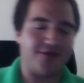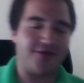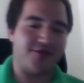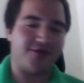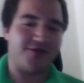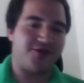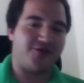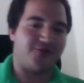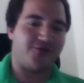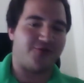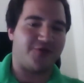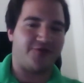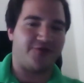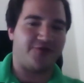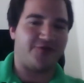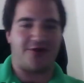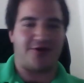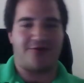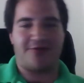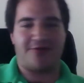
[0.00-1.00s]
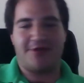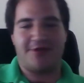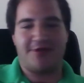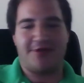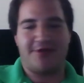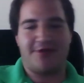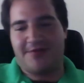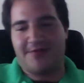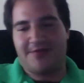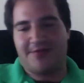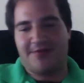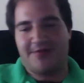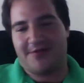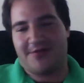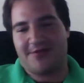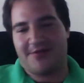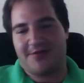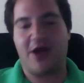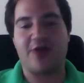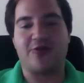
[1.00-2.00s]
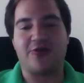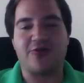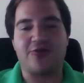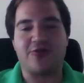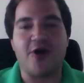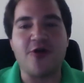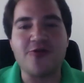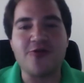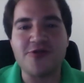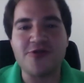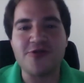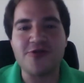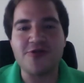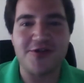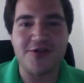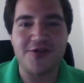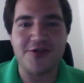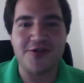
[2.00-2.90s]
This is sort of, the Ronald Coase